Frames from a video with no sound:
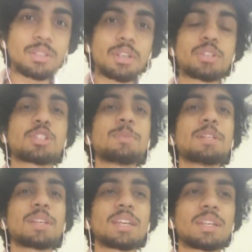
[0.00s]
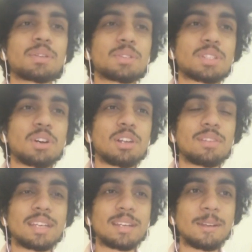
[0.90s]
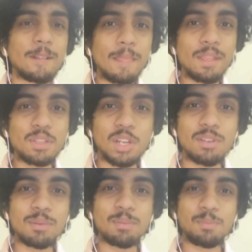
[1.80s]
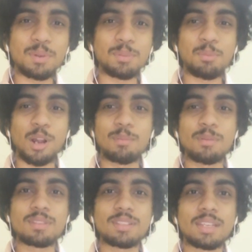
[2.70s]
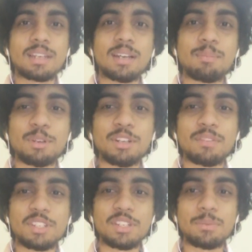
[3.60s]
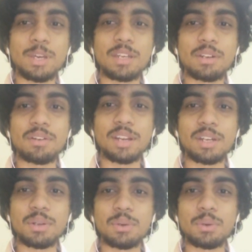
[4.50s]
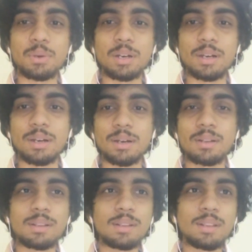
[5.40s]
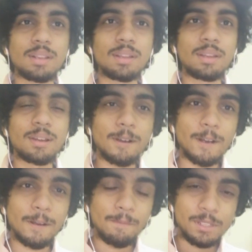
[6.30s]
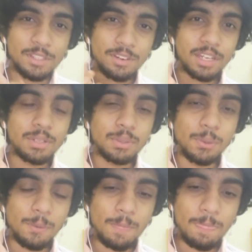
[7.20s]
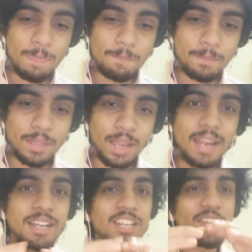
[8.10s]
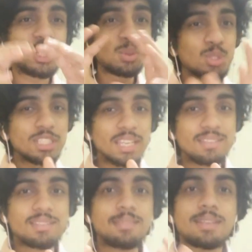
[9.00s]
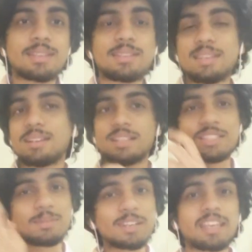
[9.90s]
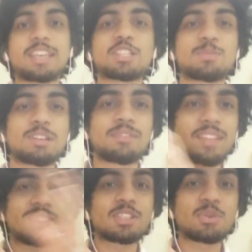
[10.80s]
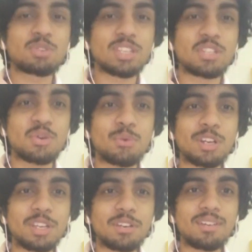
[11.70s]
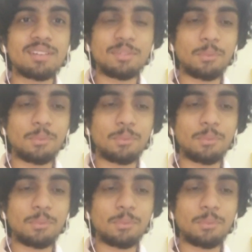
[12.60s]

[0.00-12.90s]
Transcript: you know you should be looking into solving solving problems in computer vision where you're trying to uh, uh where you're trying to identify use cases such as say customer engagement if that's a use case you're working on